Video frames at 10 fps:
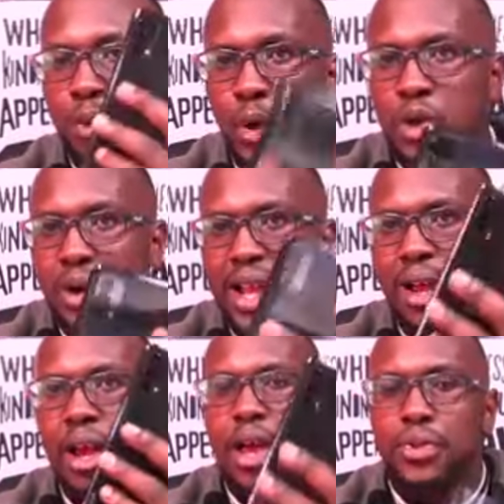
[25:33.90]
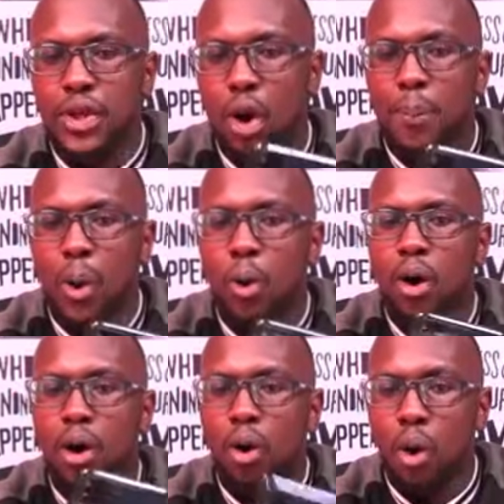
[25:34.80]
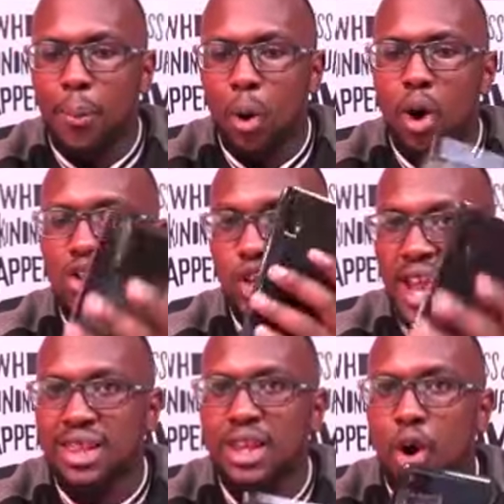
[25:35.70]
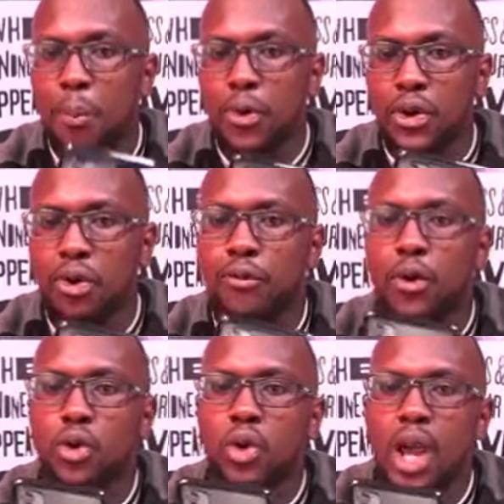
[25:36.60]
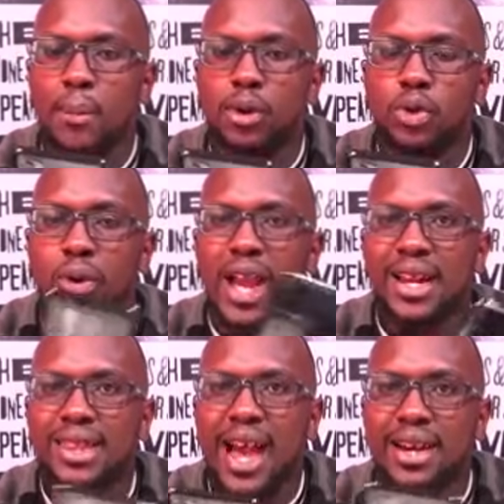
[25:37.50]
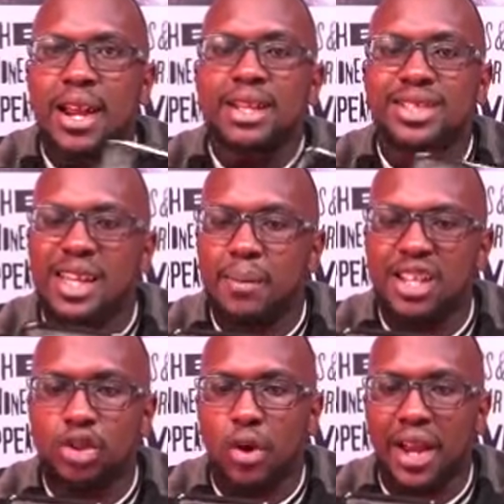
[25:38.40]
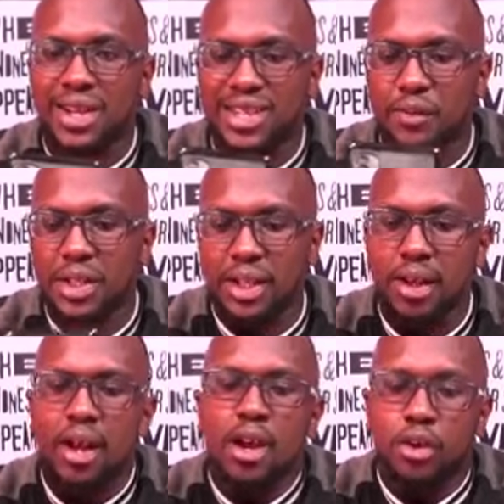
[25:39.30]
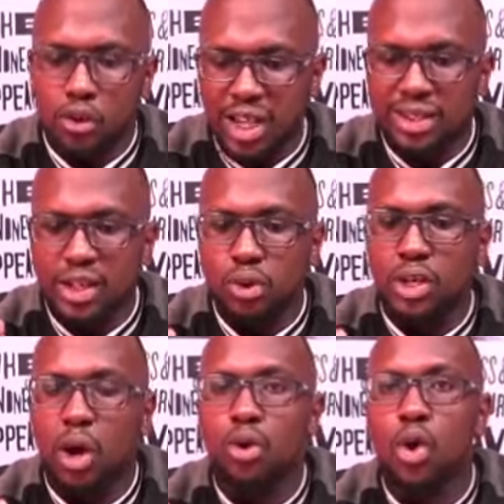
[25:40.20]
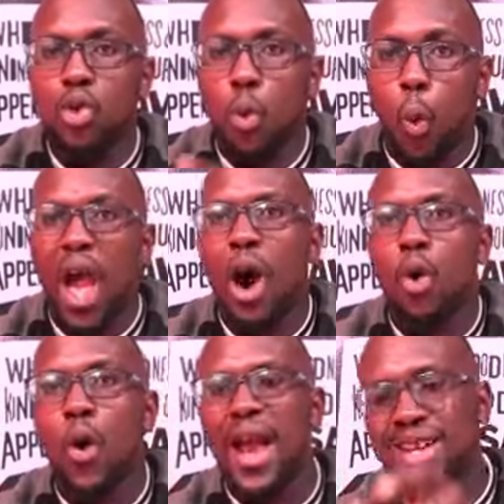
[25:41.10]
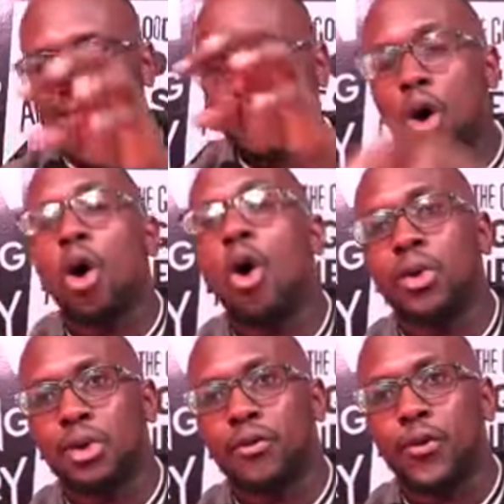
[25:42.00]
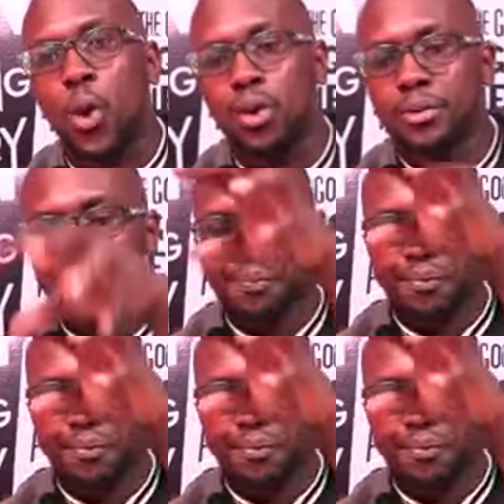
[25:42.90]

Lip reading: When you link the Oppo Watch and the Oppo Reno4, you're able to get that seamless connectivity. You just need to download Wear OS on the phone